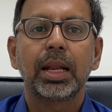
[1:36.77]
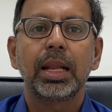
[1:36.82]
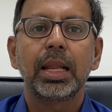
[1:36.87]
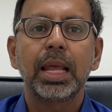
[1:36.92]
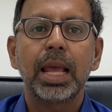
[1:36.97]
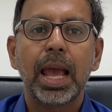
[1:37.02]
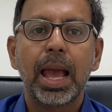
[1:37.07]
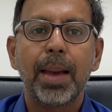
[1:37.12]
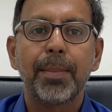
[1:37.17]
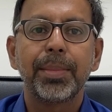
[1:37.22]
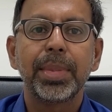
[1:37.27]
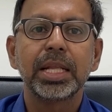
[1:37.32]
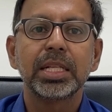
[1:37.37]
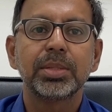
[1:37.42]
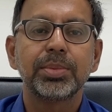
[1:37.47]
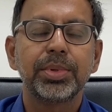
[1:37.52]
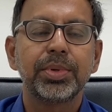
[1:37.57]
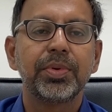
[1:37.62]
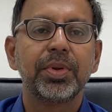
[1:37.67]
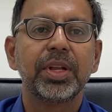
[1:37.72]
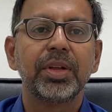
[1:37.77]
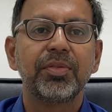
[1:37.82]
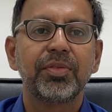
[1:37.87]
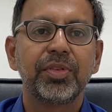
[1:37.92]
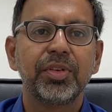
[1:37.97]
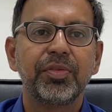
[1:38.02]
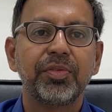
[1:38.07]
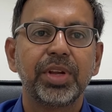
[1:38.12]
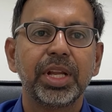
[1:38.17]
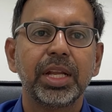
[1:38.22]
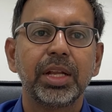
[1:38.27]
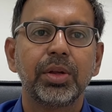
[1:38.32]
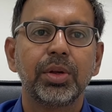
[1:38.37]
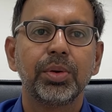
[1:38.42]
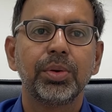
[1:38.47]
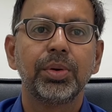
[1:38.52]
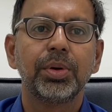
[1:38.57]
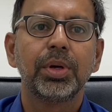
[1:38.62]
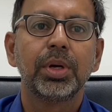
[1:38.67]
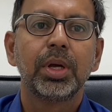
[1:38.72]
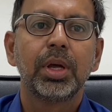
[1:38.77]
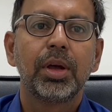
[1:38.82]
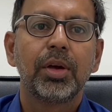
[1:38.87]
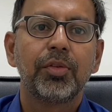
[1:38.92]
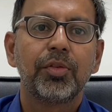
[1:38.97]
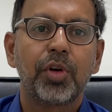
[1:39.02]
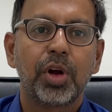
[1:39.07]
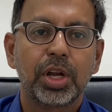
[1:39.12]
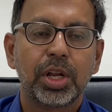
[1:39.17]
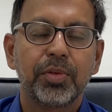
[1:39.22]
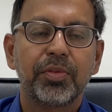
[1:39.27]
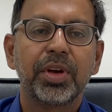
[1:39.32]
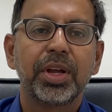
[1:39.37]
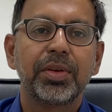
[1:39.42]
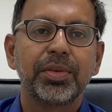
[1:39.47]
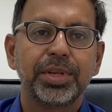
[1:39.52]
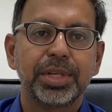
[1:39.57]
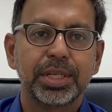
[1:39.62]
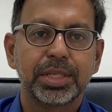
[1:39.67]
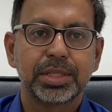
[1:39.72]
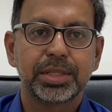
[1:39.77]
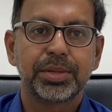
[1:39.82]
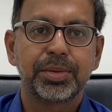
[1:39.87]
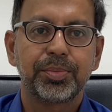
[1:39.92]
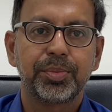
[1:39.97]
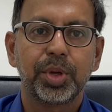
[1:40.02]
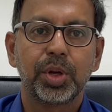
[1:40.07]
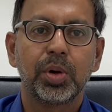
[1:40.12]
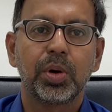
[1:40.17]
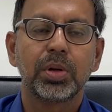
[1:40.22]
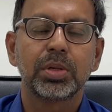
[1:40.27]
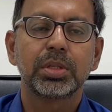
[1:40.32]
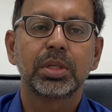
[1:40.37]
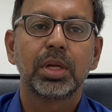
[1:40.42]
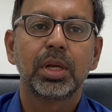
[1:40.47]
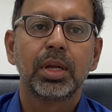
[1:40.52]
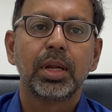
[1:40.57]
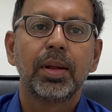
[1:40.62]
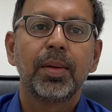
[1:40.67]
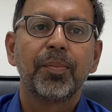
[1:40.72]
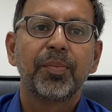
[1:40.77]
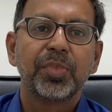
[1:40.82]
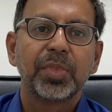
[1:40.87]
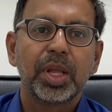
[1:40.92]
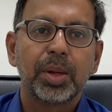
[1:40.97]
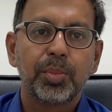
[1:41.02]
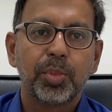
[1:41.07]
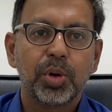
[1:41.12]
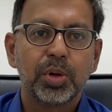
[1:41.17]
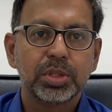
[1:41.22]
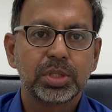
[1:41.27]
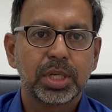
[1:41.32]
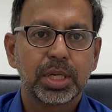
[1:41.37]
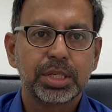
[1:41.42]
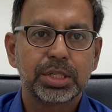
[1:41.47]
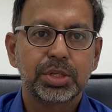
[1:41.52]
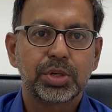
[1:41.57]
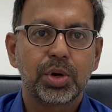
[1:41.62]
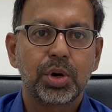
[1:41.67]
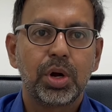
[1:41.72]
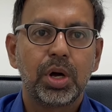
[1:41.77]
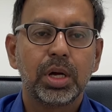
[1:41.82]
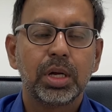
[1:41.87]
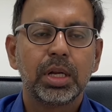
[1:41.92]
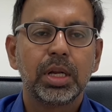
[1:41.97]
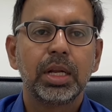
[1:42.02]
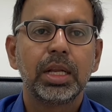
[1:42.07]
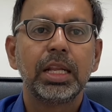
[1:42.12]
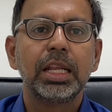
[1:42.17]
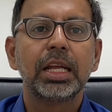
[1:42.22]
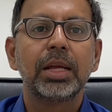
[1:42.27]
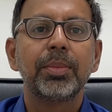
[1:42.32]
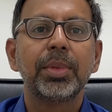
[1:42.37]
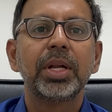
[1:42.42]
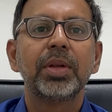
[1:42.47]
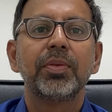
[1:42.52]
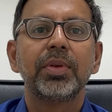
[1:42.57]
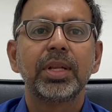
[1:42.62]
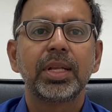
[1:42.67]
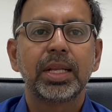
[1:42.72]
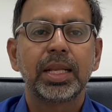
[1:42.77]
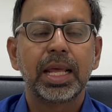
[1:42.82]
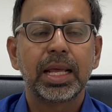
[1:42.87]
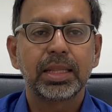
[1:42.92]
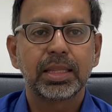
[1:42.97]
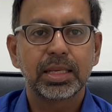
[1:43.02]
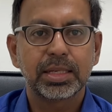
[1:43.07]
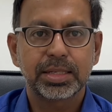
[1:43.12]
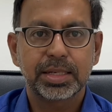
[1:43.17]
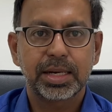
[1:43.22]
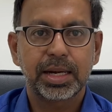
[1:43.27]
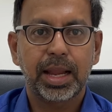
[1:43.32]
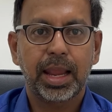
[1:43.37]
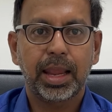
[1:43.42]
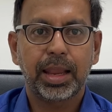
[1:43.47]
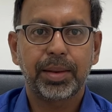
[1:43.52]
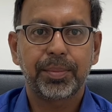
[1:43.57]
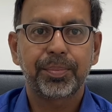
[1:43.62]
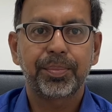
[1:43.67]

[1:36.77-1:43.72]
happens between 15 to 45 years because the bones are strong, ligament will take the strain.